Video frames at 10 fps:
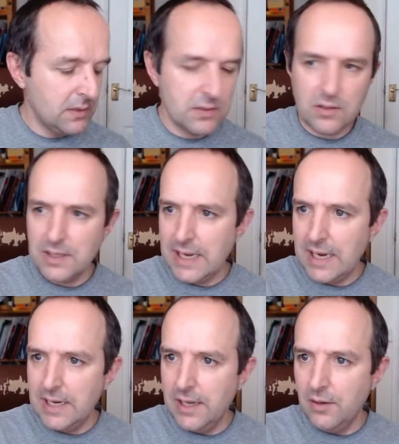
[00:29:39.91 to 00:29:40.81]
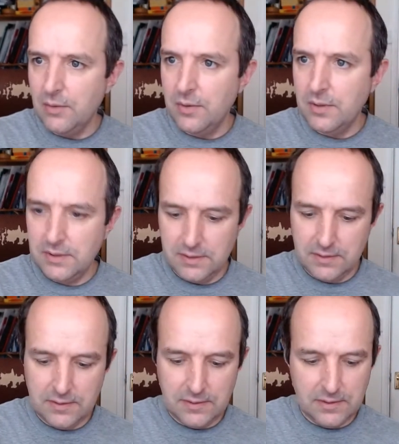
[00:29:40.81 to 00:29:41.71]
It's called Galio.
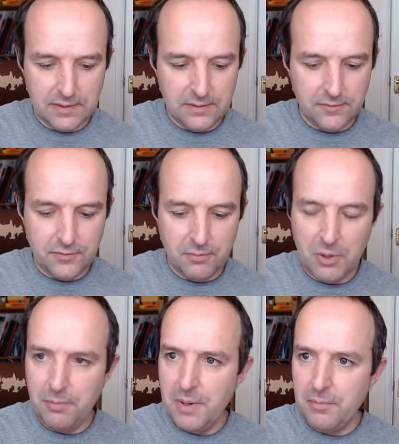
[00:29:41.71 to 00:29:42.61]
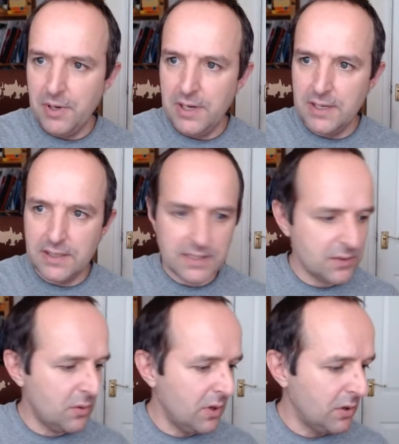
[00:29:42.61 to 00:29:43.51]
From my memory,
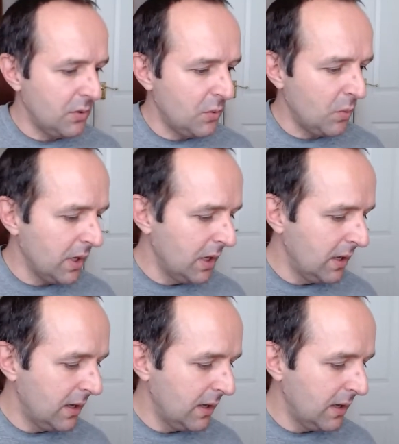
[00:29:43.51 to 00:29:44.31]
that's quite a good one.